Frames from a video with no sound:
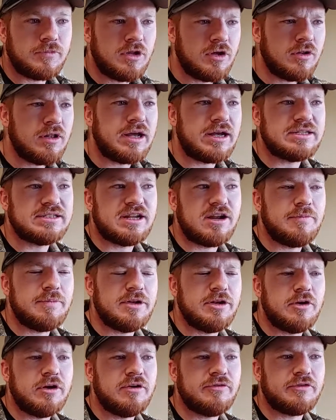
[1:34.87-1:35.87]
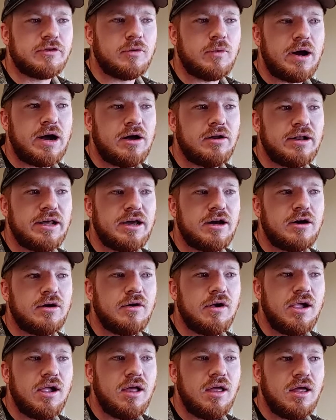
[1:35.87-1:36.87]
know, like I said, I've been doing it for a while
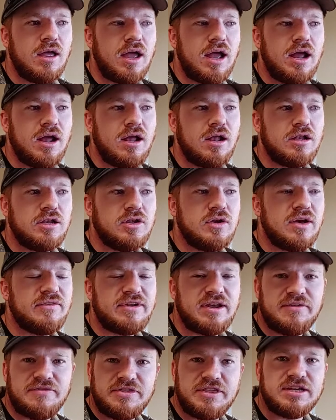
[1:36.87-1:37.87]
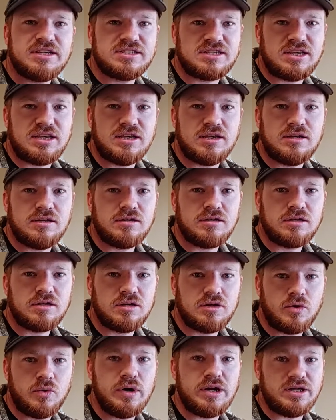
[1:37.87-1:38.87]
now. And you have to have thick skin
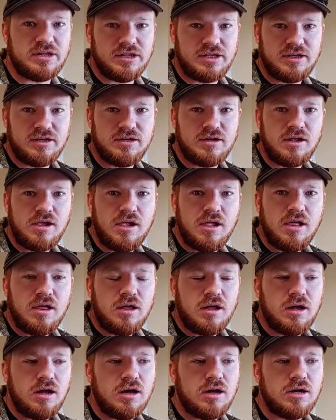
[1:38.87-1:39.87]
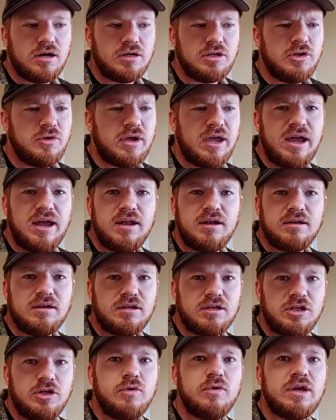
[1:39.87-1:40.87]
quickly. Mm-hmm.
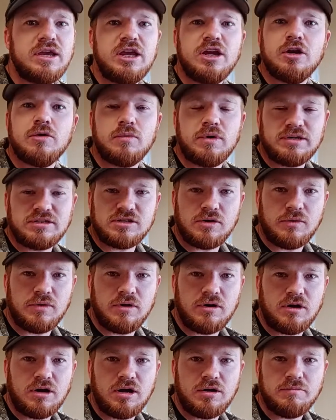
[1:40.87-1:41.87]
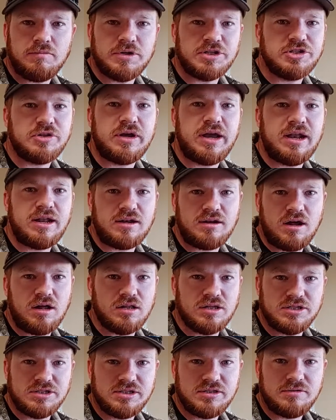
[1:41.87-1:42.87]
You hear what's going on, but you can't
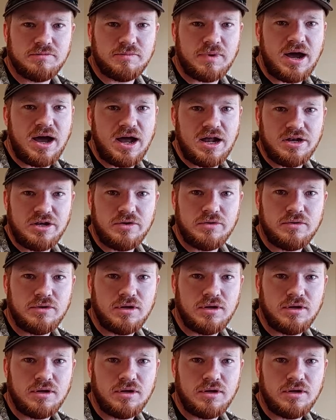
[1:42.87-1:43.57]
acknowledge it behind you.